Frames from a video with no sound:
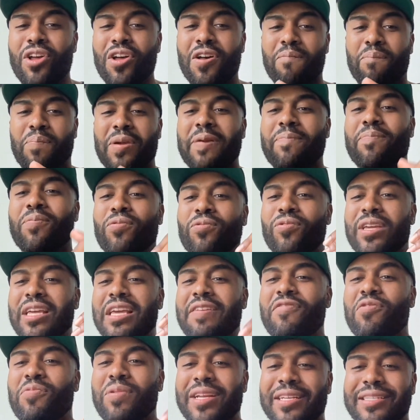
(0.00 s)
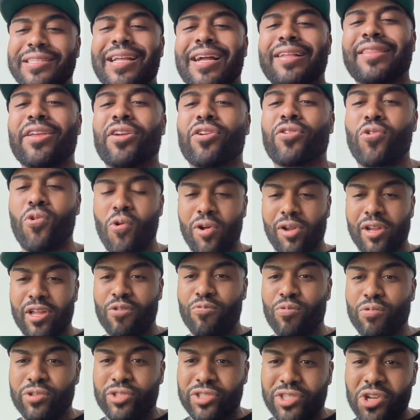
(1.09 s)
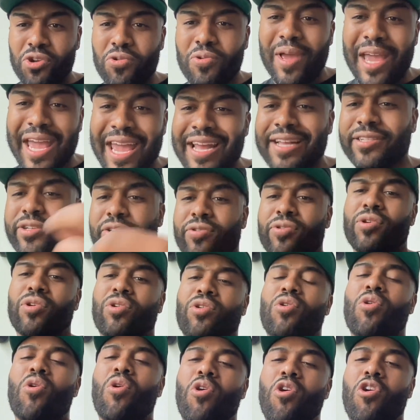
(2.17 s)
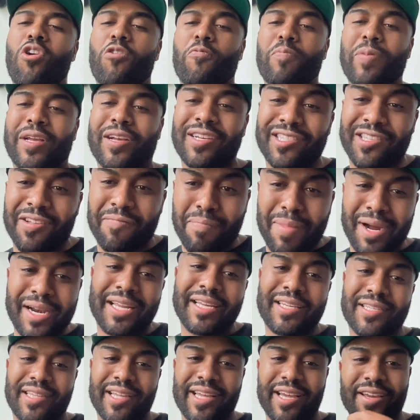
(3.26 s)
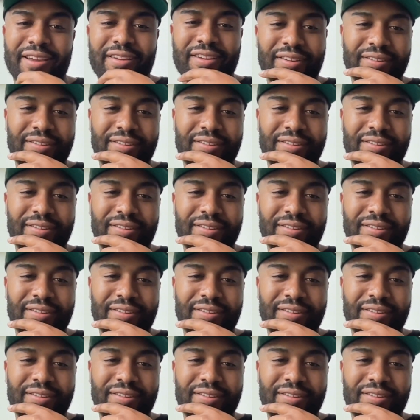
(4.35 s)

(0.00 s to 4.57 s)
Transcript: people, even when it's not their calling, will still answer the call because the money's there.